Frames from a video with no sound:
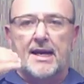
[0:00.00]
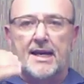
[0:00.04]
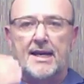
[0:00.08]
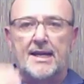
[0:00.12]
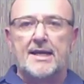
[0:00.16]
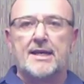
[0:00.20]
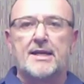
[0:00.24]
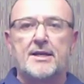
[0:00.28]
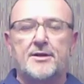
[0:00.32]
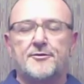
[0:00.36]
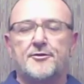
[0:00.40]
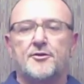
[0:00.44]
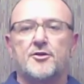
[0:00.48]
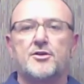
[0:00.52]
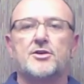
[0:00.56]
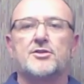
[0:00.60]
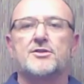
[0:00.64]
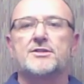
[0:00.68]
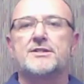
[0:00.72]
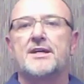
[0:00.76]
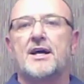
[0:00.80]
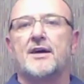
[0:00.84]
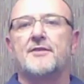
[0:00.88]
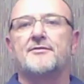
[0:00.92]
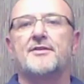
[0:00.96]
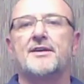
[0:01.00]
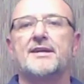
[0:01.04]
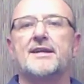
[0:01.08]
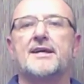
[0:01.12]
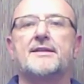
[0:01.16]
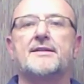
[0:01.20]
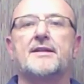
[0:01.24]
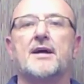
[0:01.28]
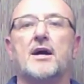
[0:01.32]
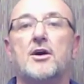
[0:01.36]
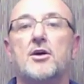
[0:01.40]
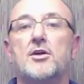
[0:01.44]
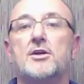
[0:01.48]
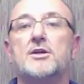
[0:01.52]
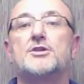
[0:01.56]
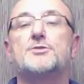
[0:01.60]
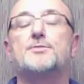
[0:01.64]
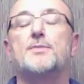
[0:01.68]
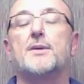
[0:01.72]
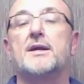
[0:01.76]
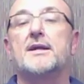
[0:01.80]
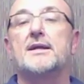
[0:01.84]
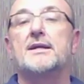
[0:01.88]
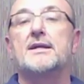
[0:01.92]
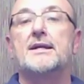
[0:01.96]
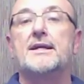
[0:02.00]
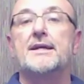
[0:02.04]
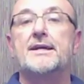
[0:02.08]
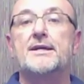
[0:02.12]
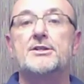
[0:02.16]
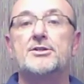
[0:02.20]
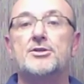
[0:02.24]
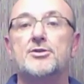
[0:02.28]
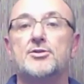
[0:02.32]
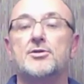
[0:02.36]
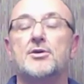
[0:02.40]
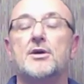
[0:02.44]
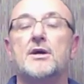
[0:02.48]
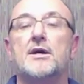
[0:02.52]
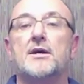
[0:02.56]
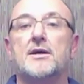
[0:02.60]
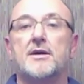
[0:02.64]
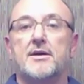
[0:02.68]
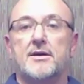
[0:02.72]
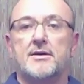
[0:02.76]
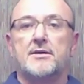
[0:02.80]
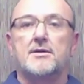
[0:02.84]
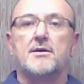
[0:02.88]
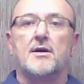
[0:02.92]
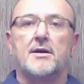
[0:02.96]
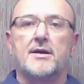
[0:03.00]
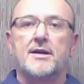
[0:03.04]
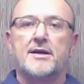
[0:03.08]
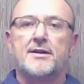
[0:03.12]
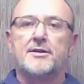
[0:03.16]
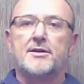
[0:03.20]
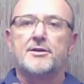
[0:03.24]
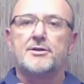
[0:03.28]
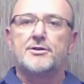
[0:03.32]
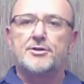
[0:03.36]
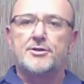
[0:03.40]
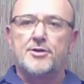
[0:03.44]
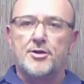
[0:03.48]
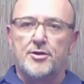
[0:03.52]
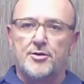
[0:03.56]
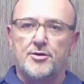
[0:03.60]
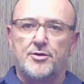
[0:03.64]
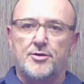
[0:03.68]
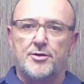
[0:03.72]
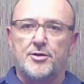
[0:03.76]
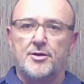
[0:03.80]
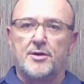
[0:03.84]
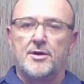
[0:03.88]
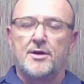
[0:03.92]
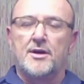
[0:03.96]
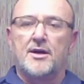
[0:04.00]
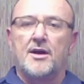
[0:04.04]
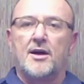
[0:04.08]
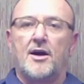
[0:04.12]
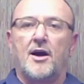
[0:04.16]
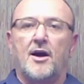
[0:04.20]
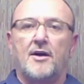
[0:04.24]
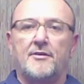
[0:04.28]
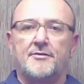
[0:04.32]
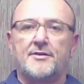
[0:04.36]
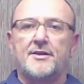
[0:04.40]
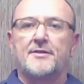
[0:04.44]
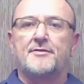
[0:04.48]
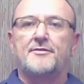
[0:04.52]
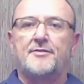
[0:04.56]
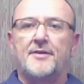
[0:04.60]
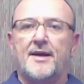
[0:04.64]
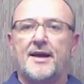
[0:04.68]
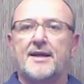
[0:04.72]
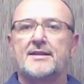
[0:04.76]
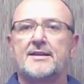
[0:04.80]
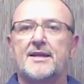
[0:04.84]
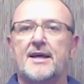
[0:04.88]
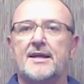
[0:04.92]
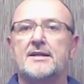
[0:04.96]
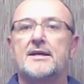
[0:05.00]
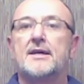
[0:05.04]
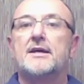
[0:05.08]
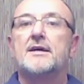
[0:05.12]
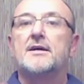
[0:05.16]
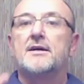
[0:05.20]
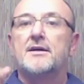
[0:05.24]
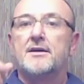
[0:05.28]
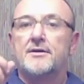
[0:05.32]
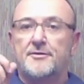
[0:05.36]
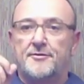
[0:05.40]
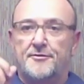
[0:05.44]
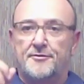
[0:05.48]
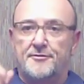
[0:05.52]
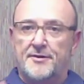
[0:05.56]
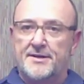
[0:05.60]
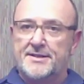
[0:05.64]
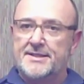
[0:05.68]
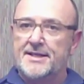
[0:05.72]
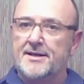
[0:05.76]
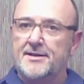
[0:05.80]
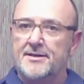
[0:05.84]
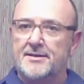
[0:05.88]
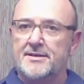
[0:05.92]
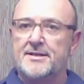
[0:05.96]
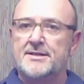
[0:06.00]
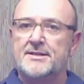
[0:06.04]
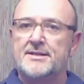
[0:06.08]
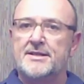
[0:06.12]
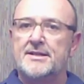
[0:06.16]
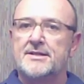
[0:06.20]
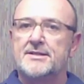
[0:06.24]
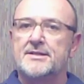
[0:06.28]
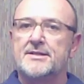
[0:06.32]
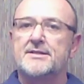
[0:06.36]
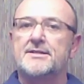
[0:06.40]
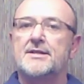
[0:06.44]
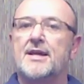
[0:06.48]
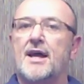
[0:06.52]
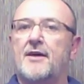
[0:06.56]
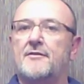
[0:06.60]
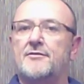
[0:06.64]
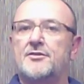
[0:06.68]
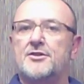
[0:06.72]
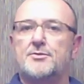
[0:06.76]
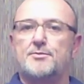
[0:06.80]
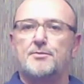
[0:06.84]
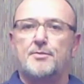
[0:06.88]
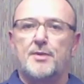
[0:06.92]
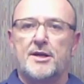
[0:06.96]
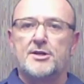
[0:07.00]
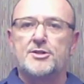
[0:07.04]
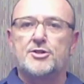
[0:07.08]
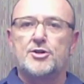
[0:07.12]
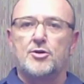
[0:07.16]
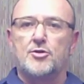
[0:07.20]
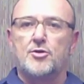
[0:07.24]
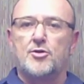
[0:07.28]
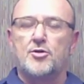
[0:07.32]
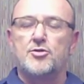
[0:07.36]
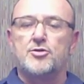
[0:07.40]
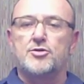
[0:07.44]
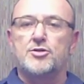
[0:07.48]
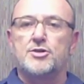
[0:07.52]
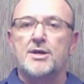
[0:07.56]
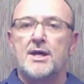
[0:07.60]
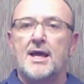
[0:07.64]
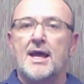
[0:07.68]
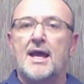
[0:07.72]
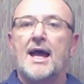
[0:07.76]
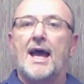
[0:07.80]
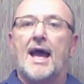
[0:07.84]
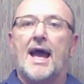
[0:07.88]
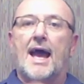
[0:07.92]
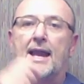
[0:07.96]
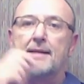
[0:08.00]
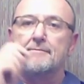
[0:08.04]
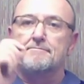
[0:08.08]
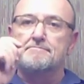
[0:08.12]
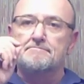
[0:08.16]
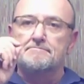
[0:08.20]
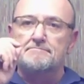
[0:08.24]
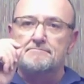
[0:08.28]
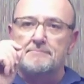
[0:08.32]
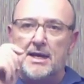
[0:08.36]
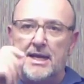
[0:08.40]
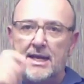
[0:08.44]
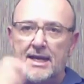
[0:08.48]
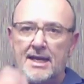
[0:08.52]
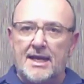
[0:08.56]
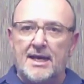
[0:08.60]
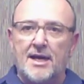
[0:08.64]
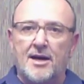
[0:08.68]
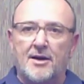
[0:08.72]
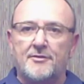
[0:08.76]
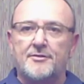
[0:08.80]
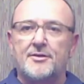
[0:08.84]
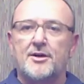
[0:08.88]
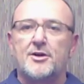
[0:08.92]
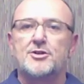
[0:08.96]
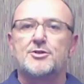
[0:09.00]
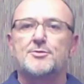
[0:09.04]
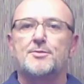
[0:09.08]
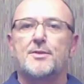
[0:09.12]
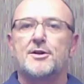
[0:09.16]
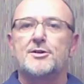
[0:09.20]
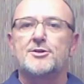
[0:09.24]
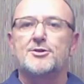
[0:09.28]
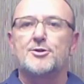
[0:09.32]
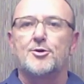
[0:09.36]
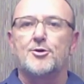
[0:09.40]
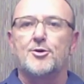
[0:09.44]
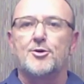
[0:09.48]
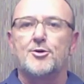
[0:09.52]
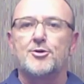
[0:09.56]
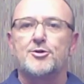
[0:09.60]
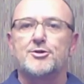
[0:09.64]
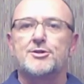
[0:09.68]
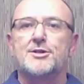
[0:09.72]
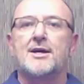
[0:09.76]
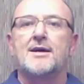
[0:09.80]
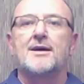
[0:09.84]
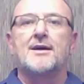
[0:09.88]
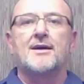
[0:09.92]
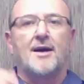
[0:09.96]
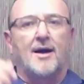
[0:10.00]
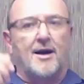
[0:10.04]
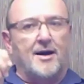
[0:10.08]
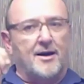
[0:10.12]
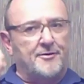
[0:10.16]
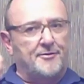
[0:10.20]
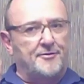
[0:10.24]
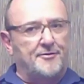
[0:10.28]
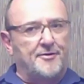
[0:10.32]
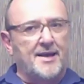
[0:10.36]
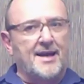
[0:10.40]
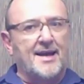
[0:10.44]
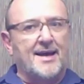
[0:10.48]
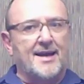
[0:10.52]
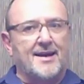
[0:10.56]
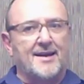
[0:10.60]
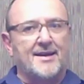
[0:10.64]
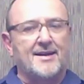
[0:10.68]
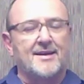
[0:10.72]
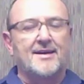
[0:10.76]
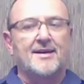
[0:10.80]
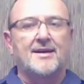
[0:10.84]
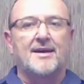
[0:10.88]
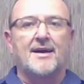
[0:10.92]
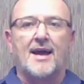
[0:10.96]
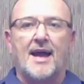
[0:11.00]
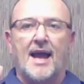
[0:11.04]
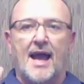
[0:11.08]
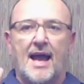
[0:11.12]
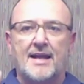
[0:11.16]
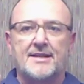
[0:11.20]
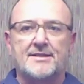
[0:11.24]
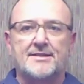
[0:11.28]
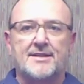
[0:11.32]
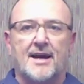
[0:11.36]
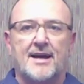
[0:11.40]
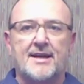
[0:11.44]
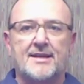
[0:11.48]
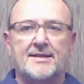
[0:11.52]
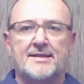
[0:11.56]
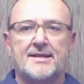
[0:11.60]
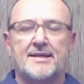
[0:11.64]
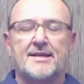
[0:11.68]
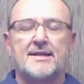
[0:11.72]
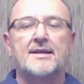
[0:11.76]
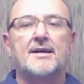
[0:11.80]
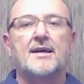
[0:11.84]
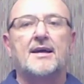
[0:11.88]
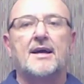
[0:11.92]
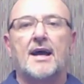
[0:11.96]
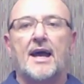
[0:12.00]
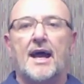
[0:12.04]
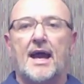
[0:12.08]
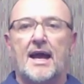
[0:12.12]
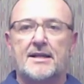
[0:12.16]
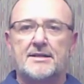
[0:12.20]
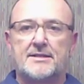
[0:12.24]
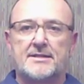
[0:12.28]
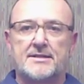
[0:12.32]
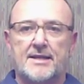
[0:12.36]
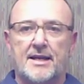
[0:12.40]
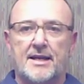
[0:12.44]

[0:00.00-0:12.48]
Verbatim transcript: read it for yourself, and let the Holy Spirit lead you regarding the truth of the fact that physical diseases have spiritual roots, and many of those spiritual roots are fear, anxiety, and